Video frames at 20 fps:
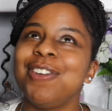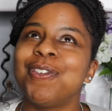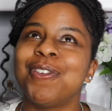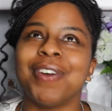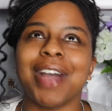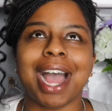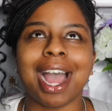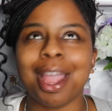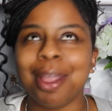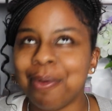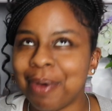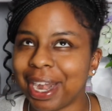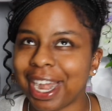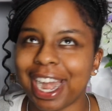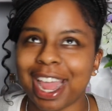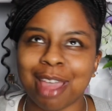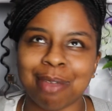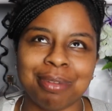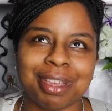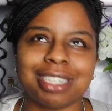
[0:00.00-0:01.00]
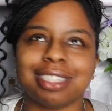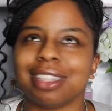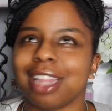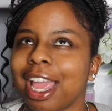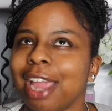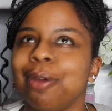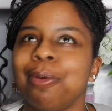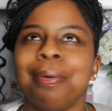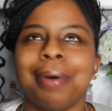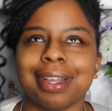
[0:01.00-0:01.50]
I went in there, bitch
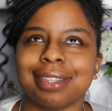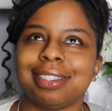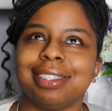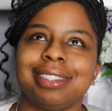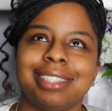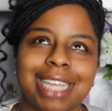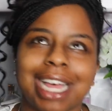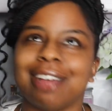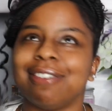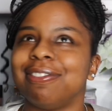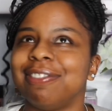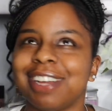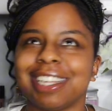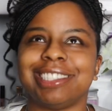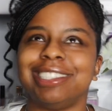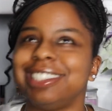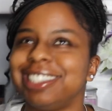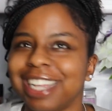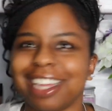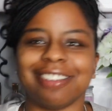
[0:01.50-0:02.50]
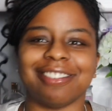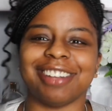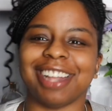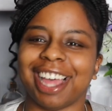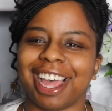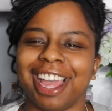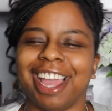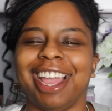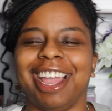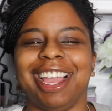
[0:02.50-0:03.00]
like, what's up, what's up?
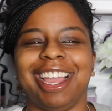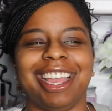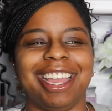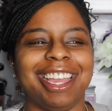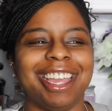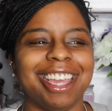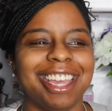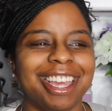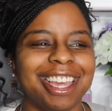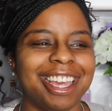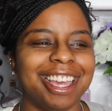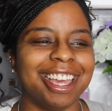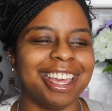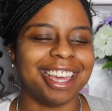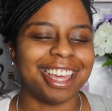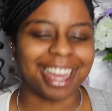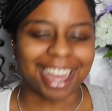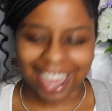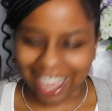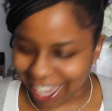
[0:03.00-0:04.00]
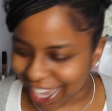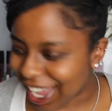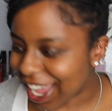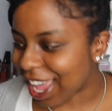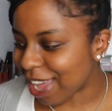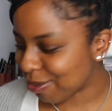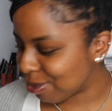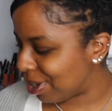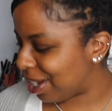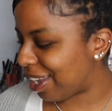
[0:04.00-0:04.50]
Like, I
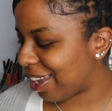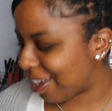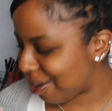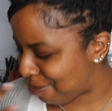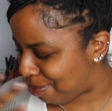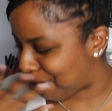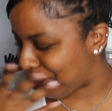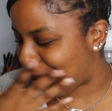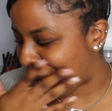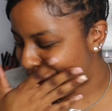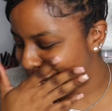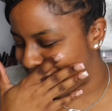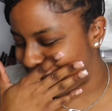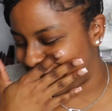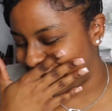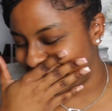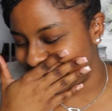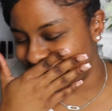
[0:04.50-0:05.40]
have a problem.